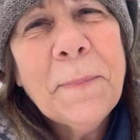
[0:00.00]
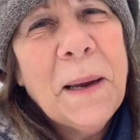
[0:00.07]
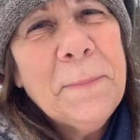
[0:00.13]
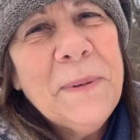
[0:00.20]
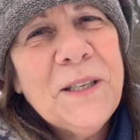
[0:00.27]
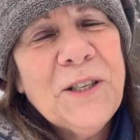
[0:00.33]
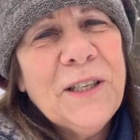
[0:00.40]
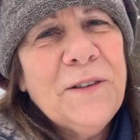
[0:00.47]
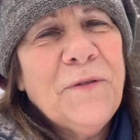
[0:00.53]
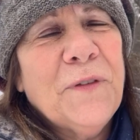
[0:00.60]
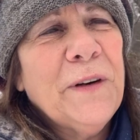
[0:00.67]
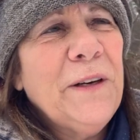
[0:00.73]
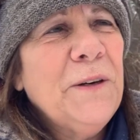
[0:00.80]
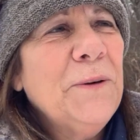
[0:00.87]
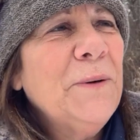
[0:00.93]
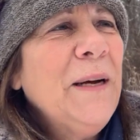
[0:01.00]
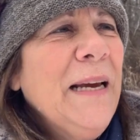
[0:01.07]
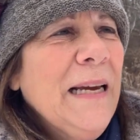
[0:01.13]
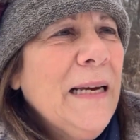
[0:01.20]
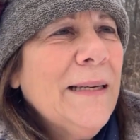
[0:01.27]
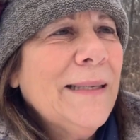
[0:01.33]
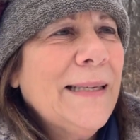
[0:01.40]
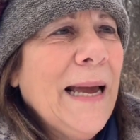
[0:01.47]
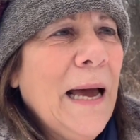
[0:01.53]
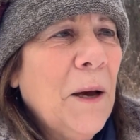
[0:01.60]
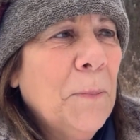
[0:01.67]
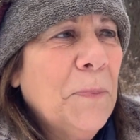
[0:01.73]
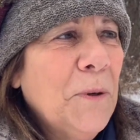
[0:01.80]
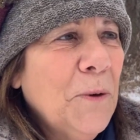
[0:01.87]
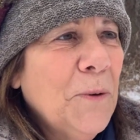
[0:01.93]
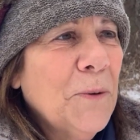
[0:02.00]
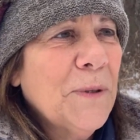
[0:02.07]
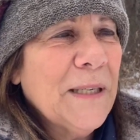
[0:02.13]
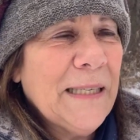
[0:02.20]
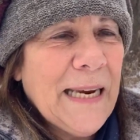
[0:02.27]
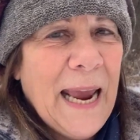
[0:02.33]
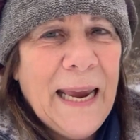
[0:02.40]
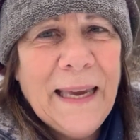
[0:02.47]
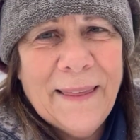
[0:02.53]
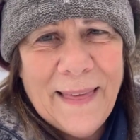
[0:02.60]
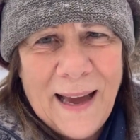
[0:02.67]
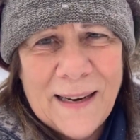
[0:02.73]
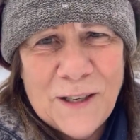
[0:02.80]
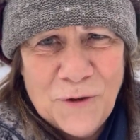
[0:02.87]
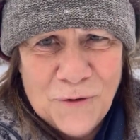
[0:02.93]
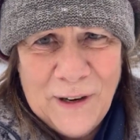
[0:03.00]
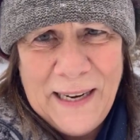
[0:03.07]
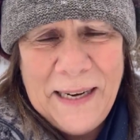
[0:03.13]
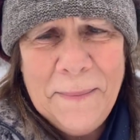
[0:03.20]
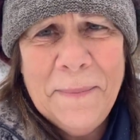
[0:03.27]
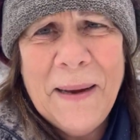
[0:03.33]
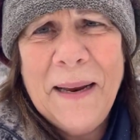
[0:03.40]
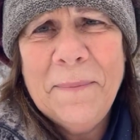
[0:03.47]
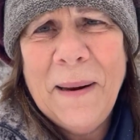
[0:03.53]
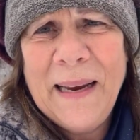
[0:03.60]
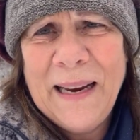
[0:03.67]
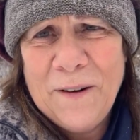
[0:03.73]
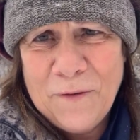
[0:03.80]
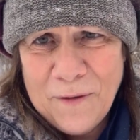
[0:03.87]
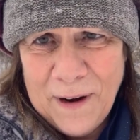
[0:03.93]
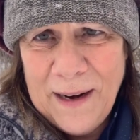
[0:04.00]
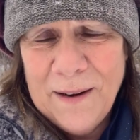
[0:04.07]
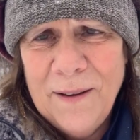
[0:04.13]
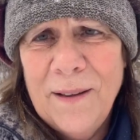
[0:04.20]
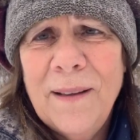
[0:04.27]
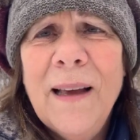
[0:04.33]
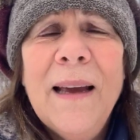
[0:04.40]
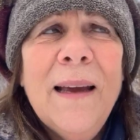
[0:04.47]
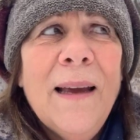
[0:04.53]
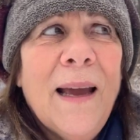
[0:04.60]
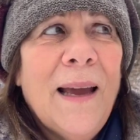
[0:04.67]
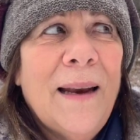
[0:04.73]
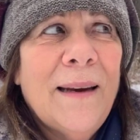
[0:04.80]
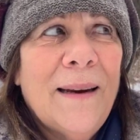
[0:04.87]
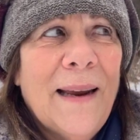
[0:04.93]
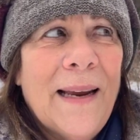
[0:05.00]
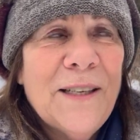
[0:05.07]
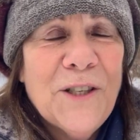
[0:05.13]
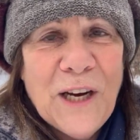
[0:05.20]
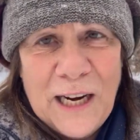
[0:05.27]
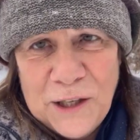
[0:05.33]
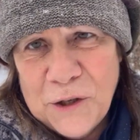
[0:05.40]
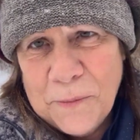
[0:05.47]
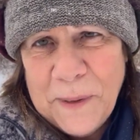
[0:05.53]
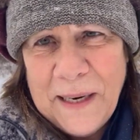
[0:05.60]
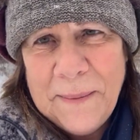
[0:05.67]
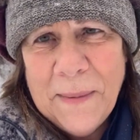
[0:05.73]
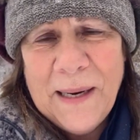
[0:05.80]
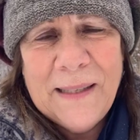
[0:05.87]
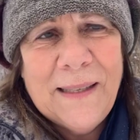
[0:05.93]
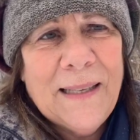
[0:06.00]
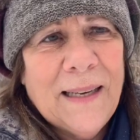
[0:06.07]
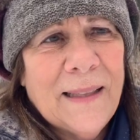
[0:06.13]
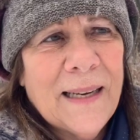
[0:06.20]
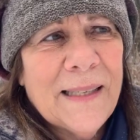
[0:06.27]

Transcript: my mission for you is to help you to take that dream and make it real and and change your money mindset.